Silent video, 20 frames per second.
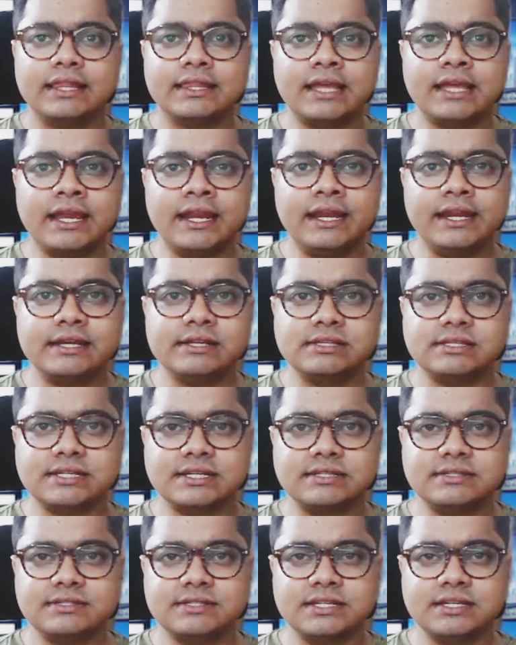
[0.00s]
the Indian
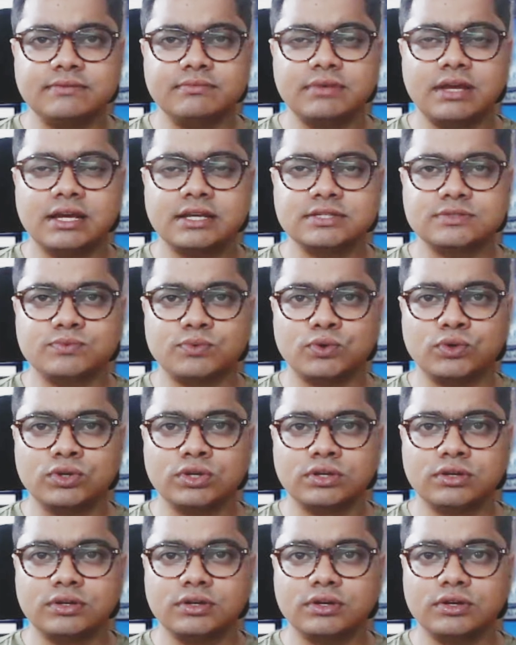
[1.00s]
chess team has
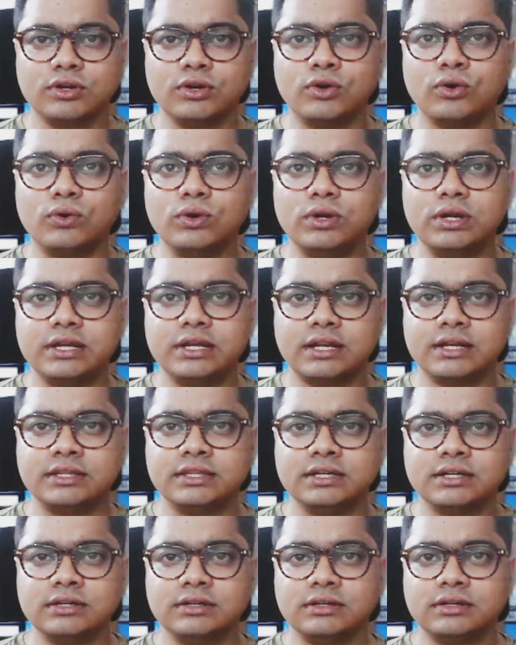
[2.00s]
won gold
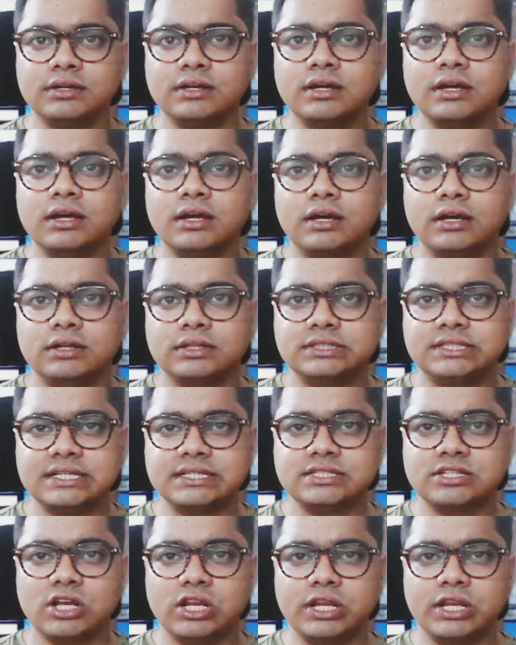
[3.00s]
at the Chess